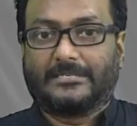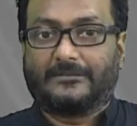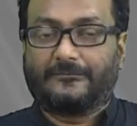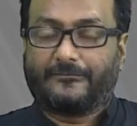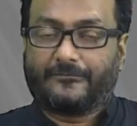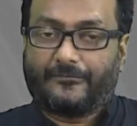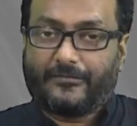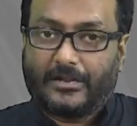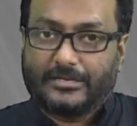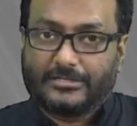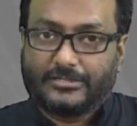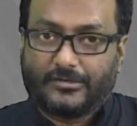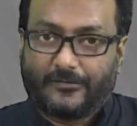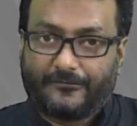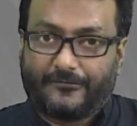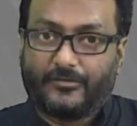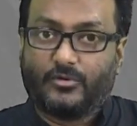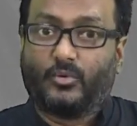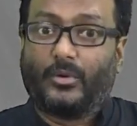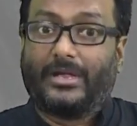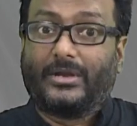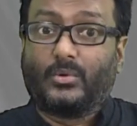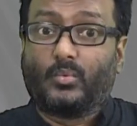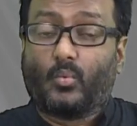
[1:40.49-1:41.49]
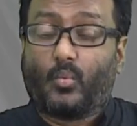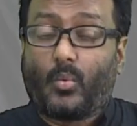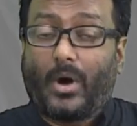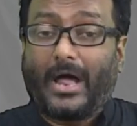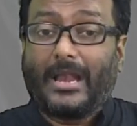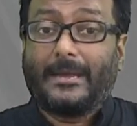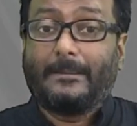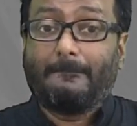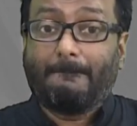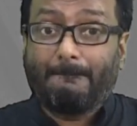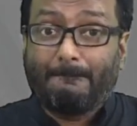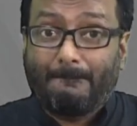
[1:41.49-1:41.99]
in front of you in
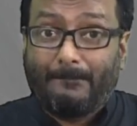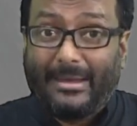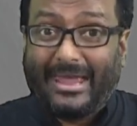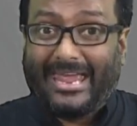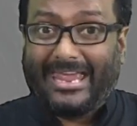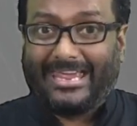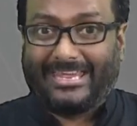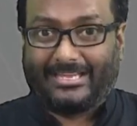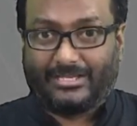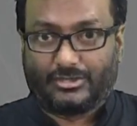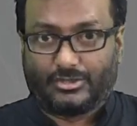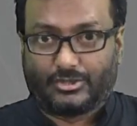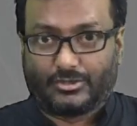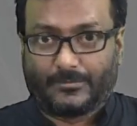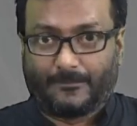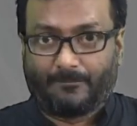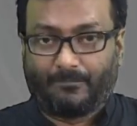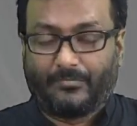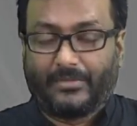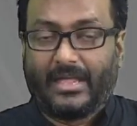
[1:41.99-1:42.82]
one page.